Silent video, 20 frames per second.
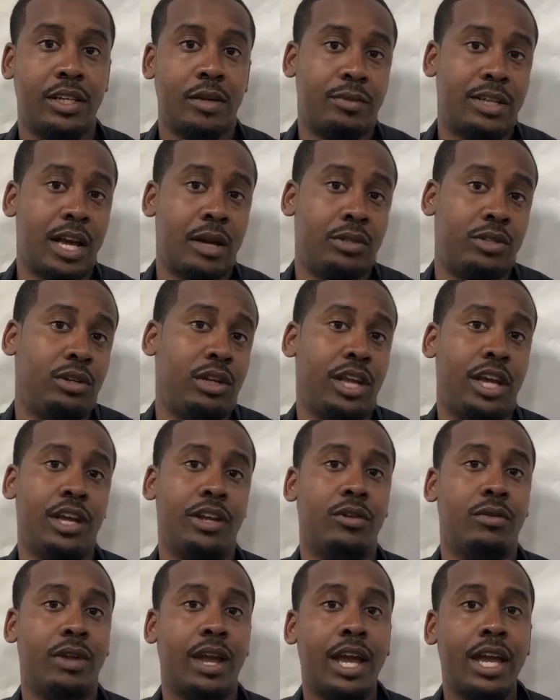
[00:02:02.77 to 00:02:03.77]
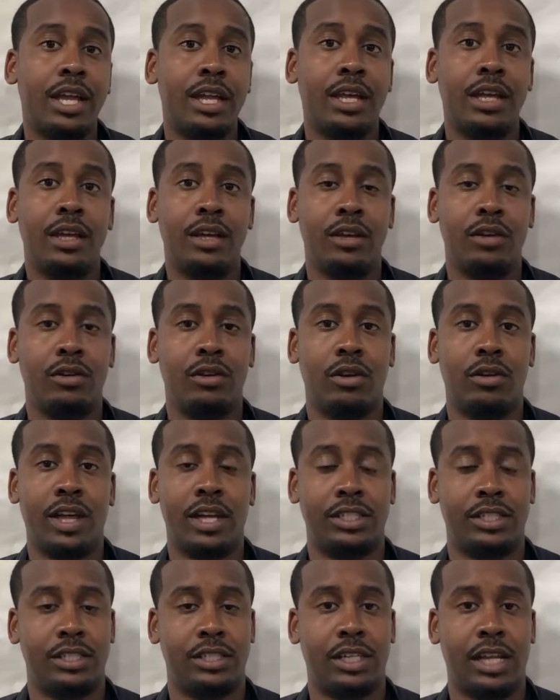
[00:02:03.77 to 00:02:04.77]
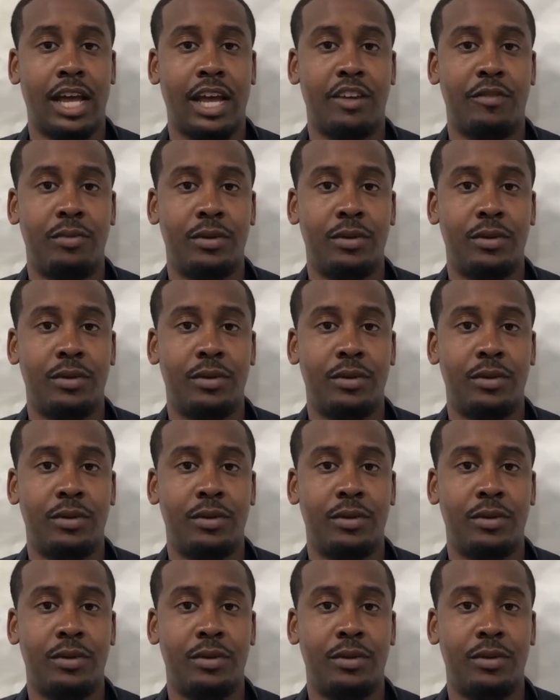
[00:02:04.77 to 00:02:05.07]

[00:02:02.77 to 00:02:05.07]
sometimes you land on 80, that's just life.